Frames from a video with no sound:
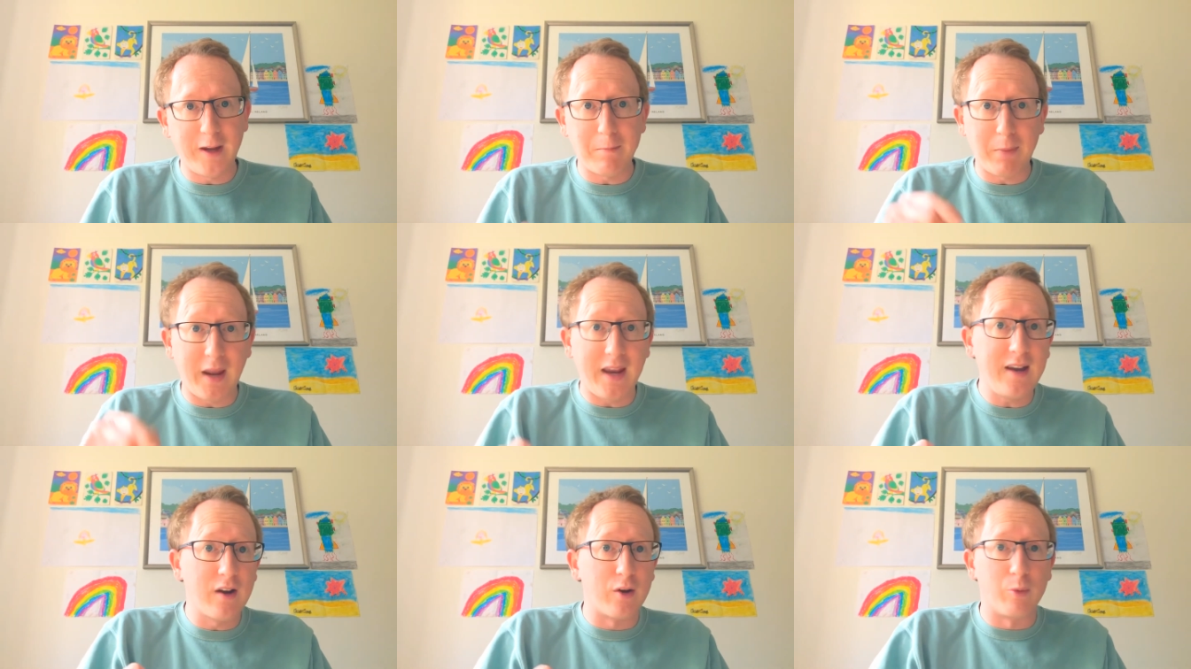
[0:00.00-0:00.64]

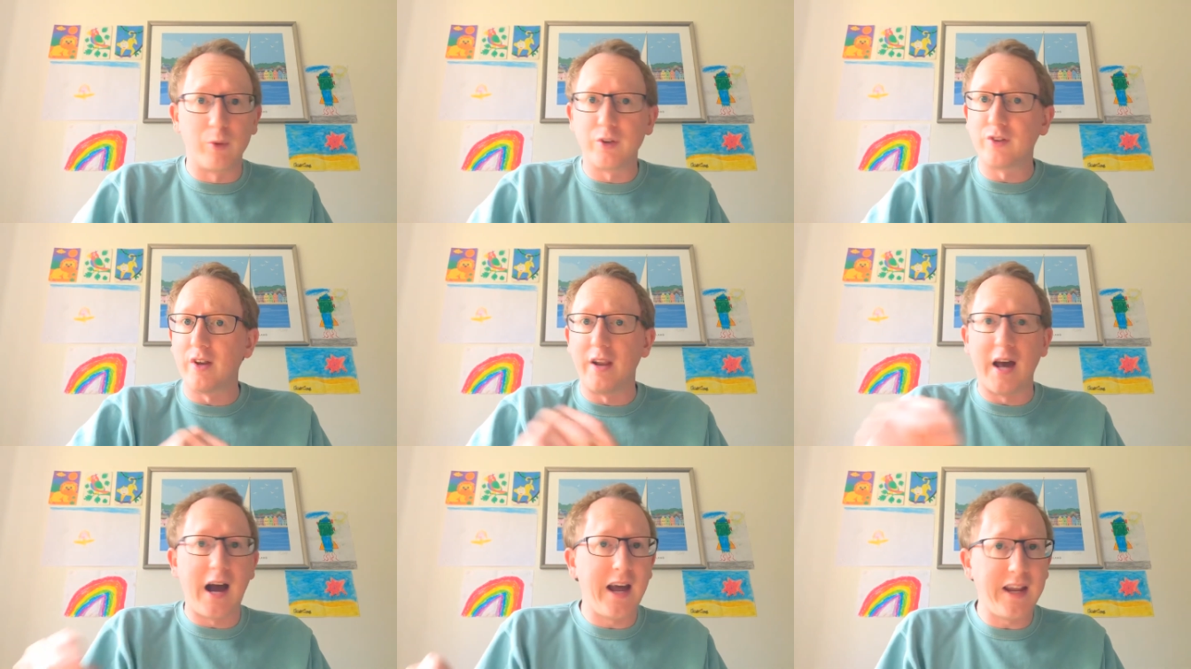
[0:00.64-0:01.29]
Peter would
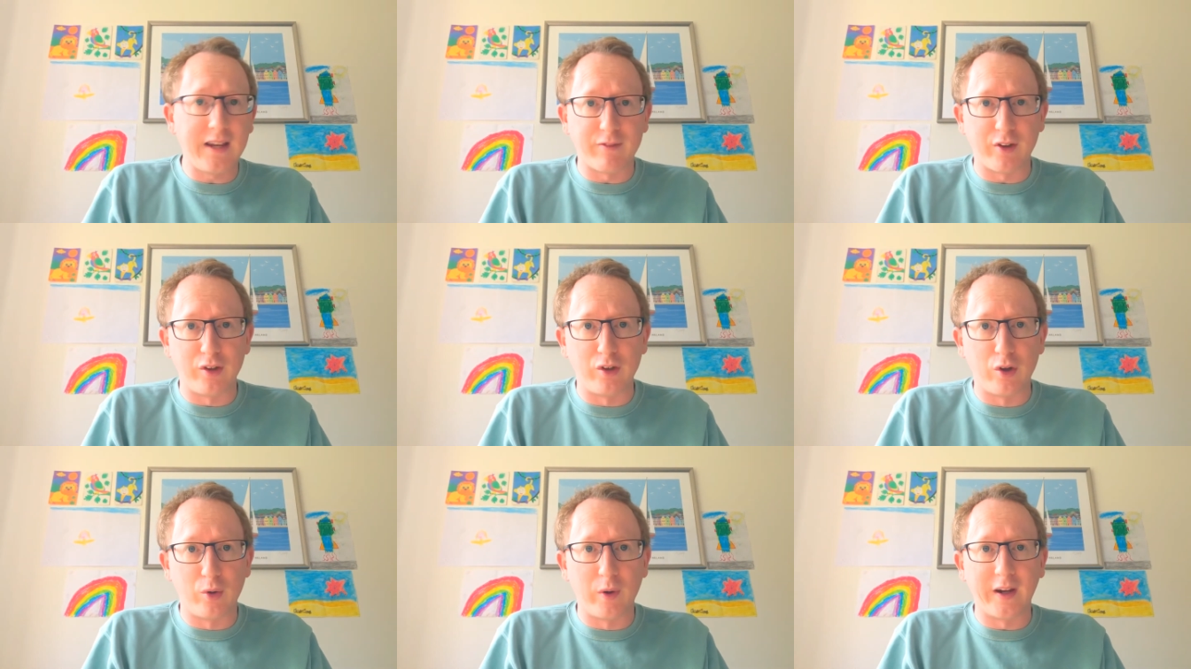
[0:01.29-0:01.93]
deny even
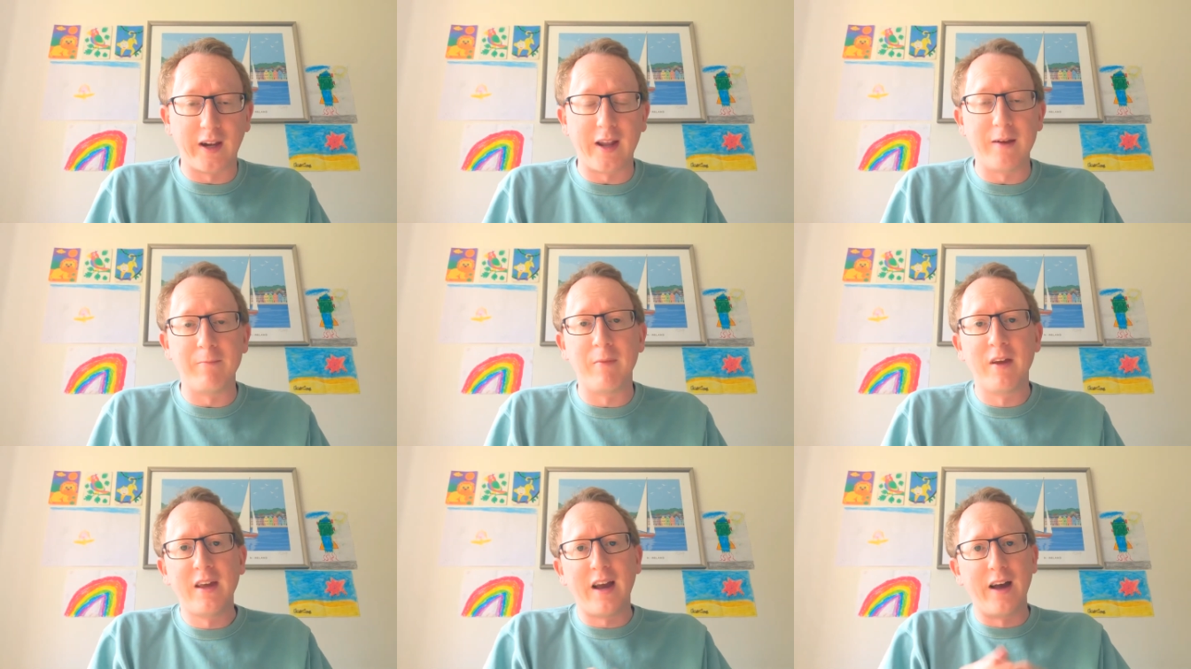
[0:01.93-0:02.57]
knowing him,
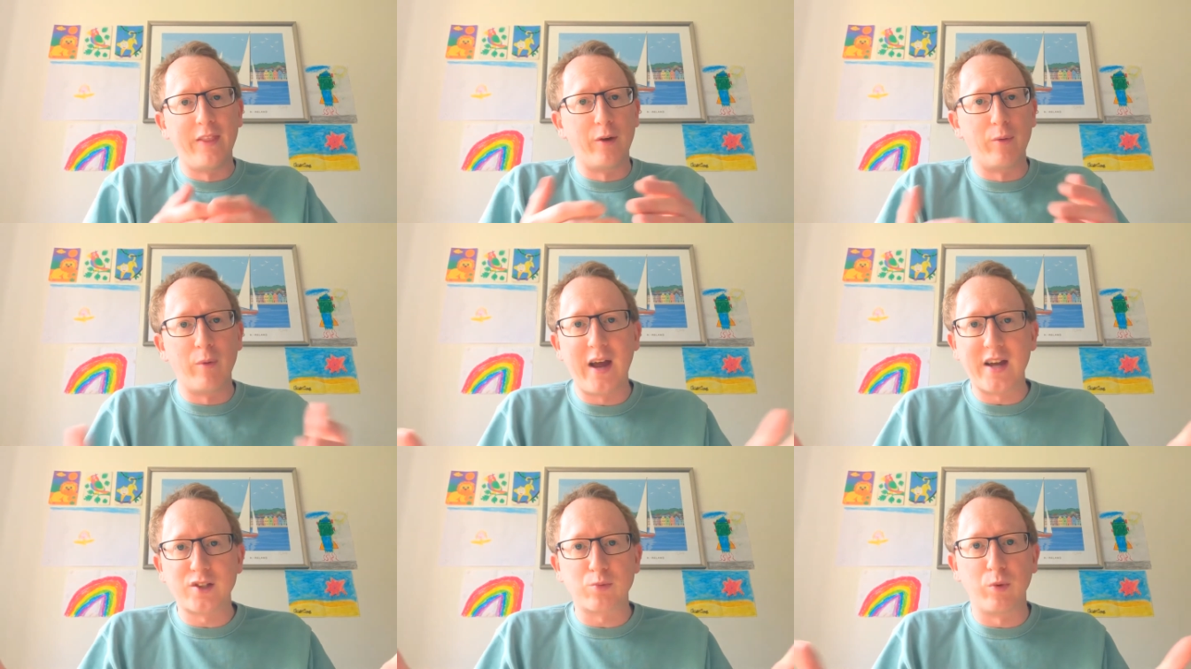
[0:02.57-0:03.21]
and the
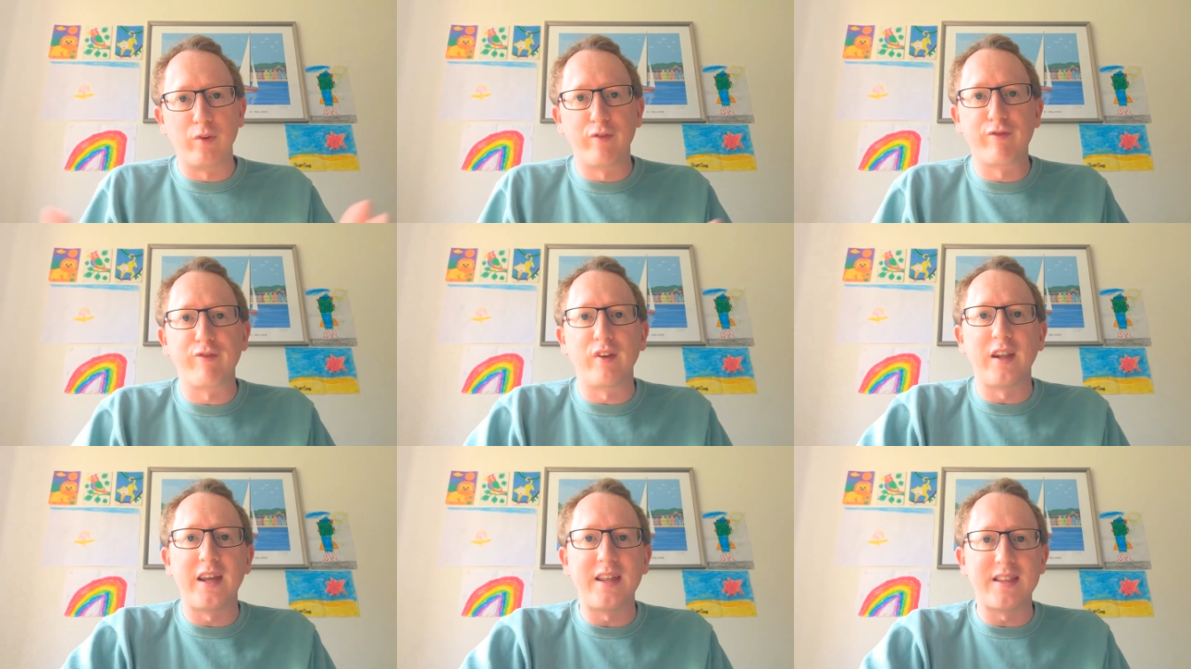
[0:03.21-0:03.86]
rest would
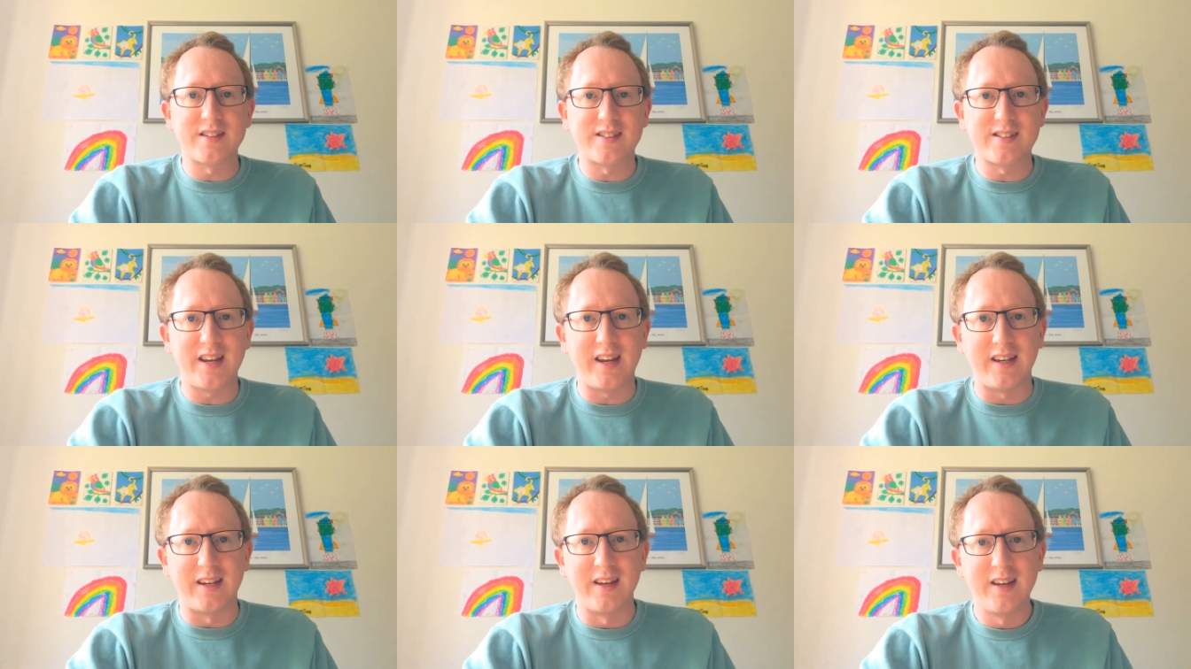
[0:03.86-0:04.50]
flee the
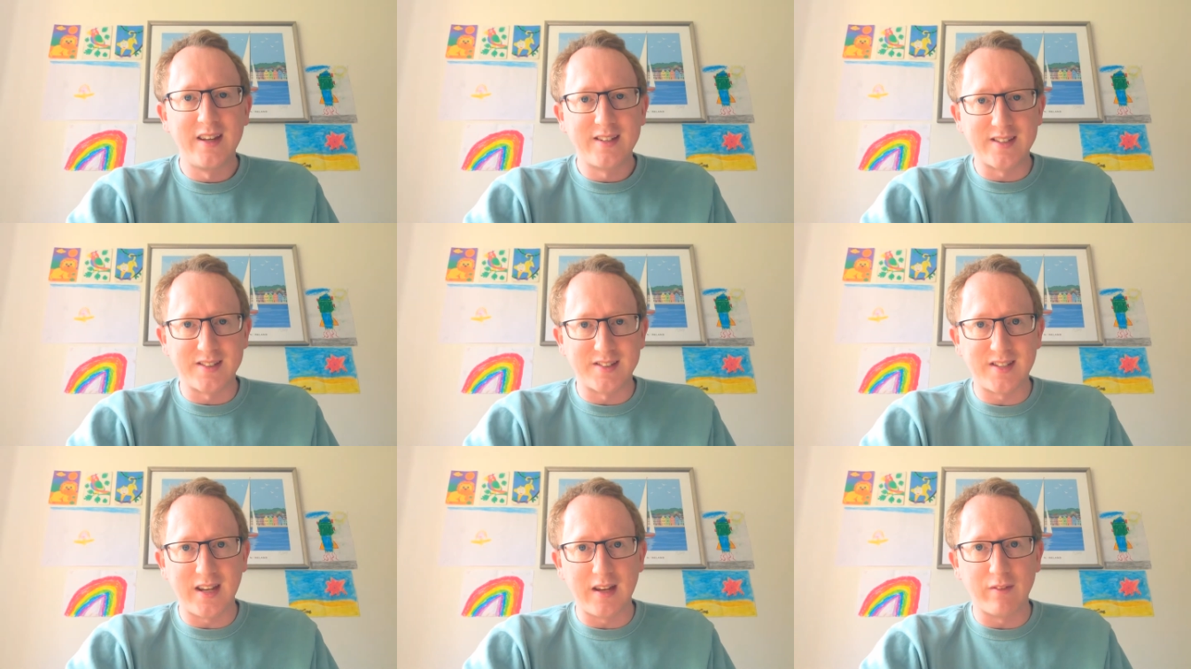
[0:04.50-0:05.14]
scene to
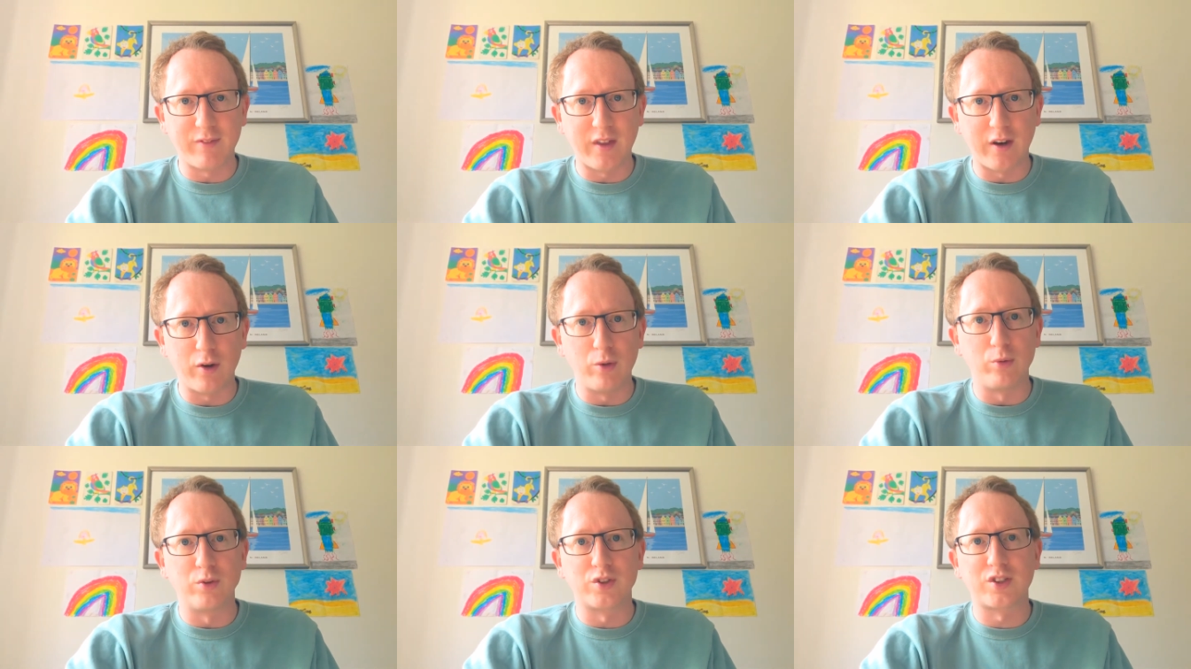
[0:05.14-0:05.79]
save their
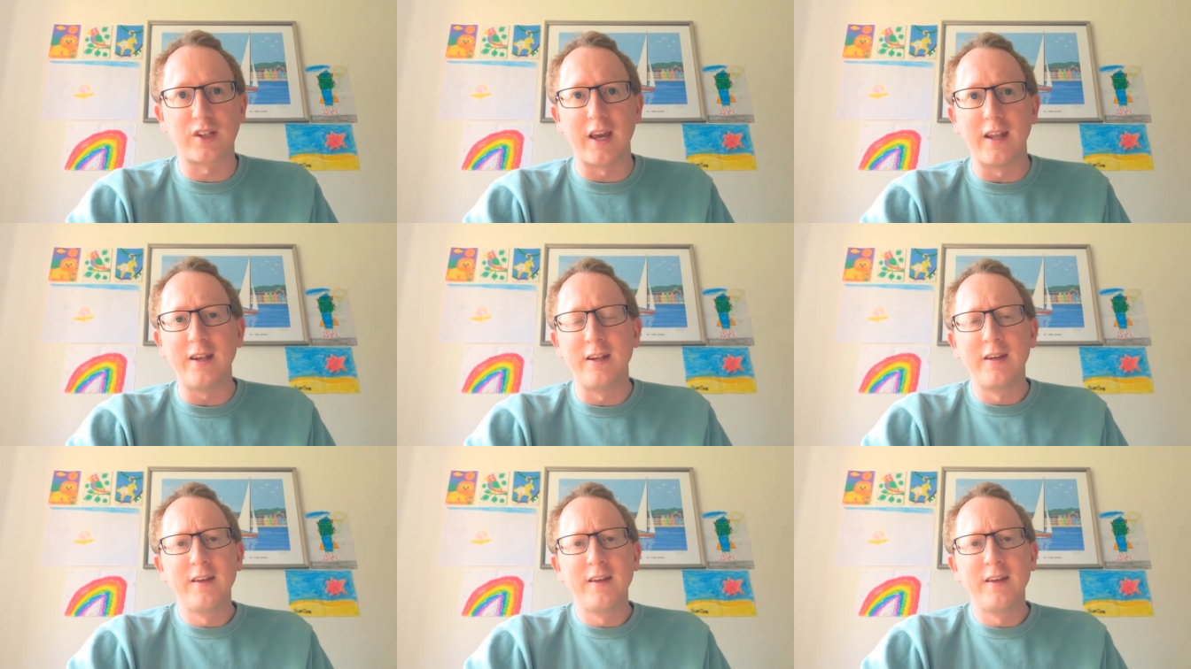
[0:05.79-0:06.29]
own skin.